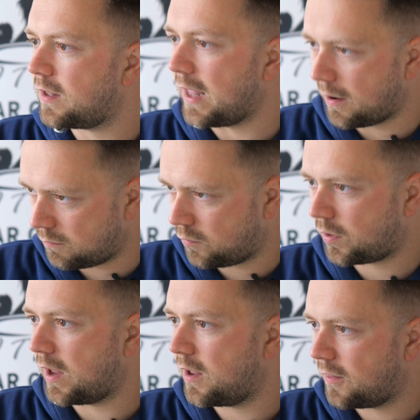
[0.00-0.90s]
Yep,
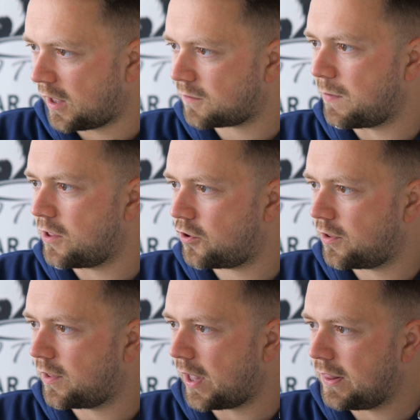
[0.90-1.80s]
okay, that's
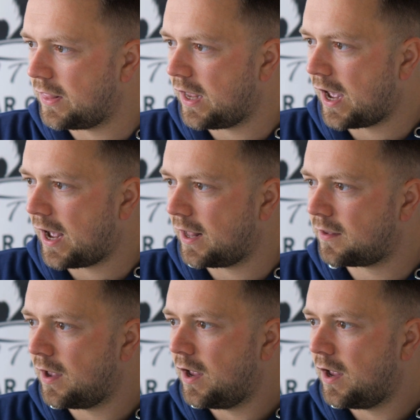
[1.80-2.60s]
mentioned in the ad.